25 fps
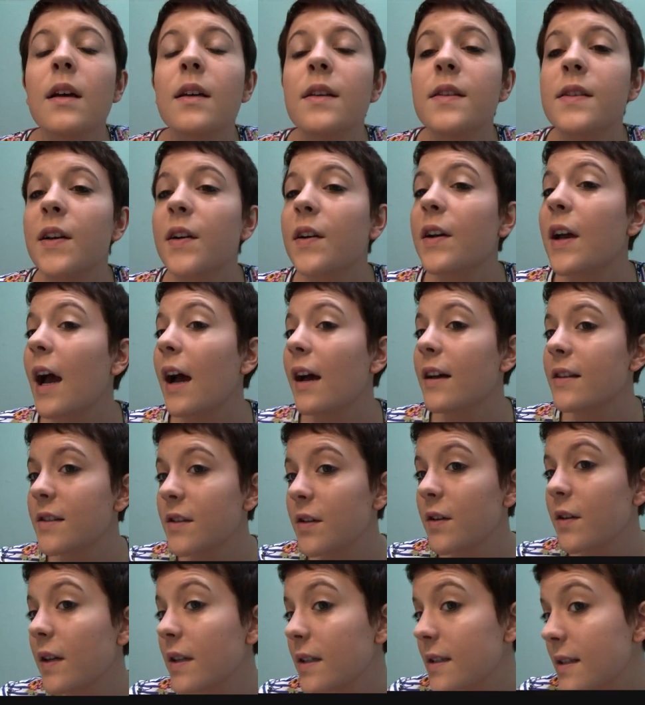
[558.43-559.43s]
So yeah, as
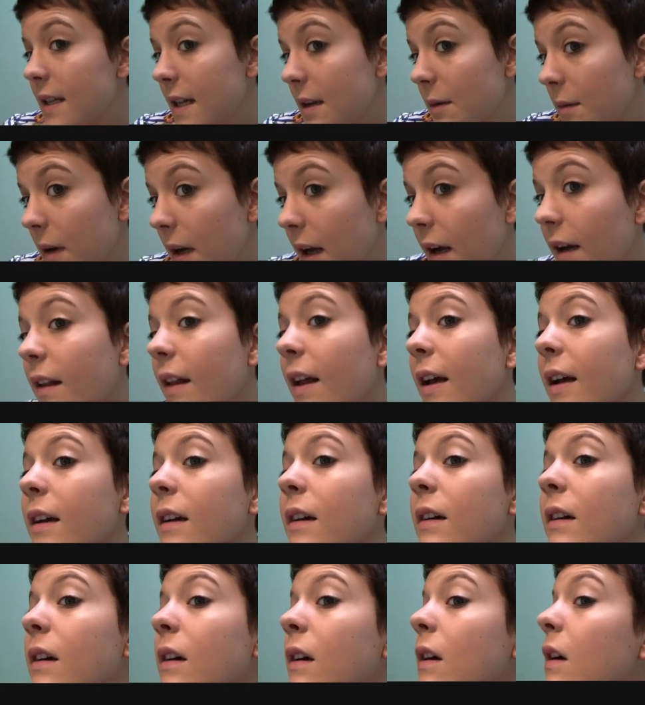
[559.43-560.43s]
you can see, when I
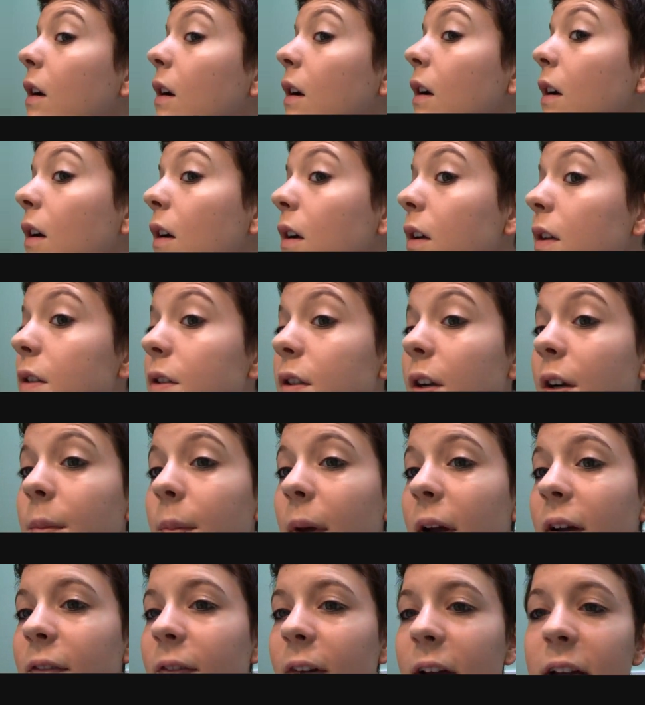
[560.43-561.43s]
turn
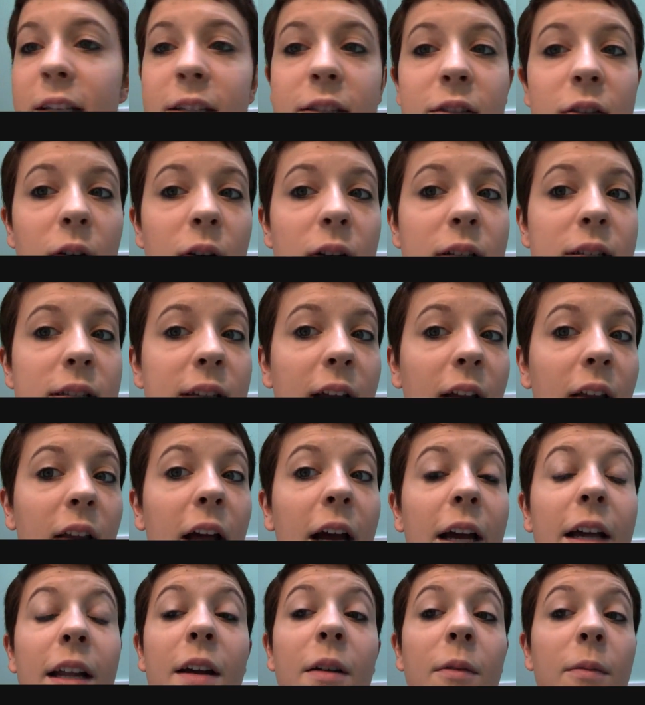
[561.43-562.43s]
my face towards the
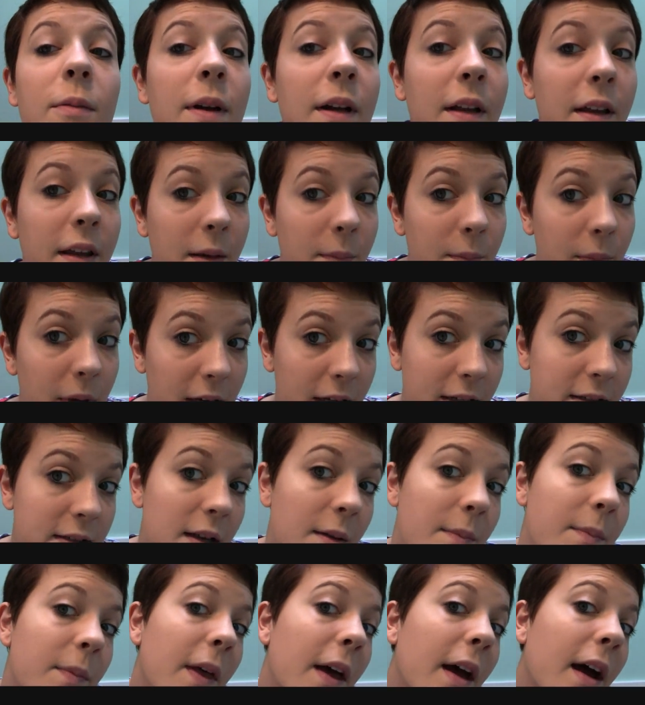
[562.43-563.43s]
light, it really picks
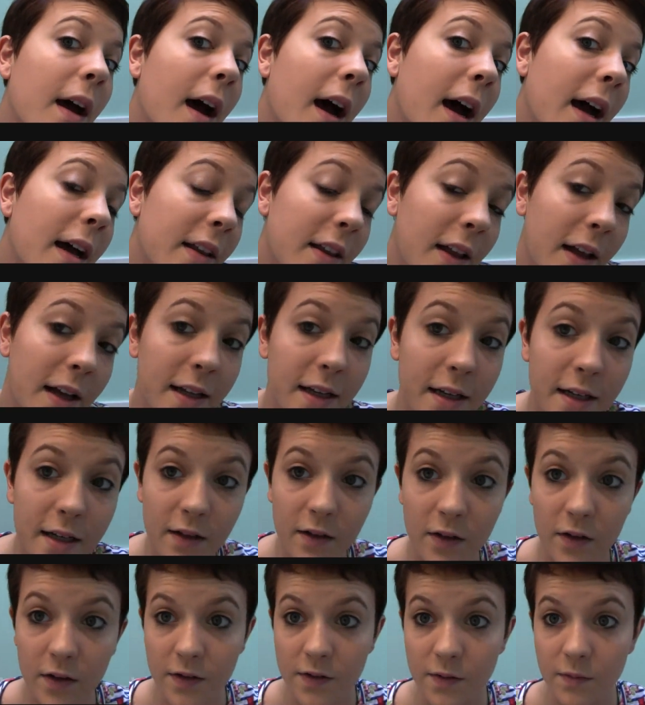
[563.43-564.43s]
up that highlight and
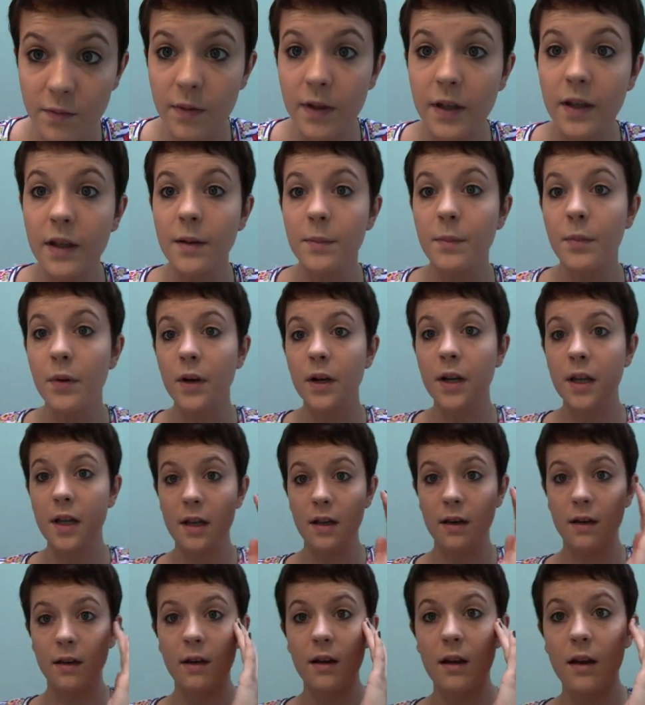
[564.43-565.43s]
it looks really pretty
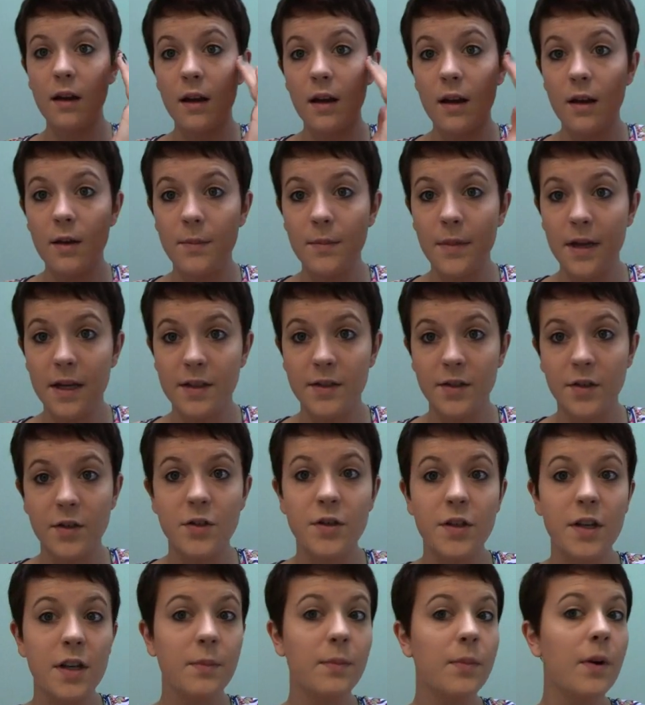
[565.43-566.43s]
and makes your
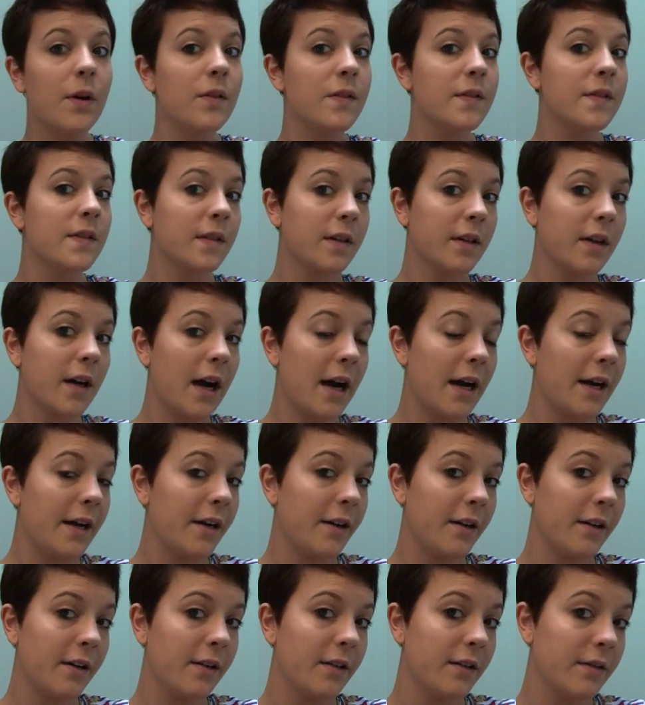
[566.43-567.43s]
cheekbones look
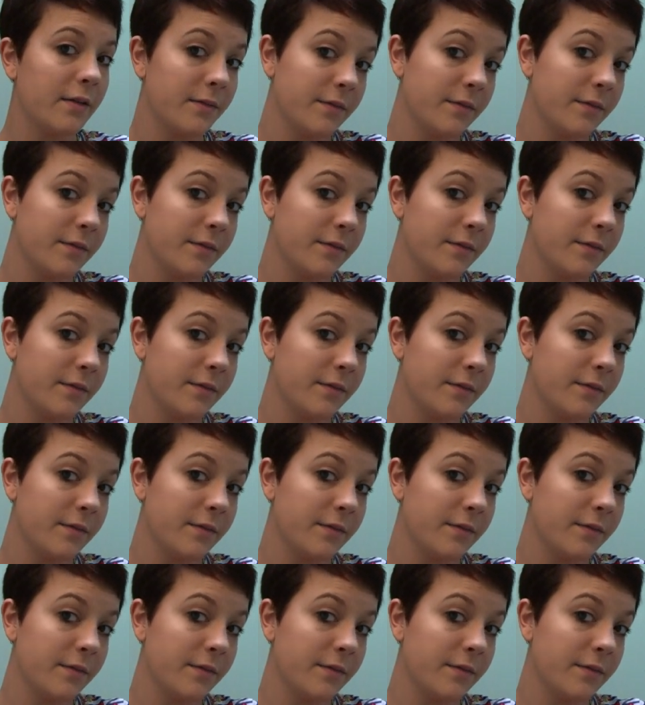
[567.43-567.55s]
higher.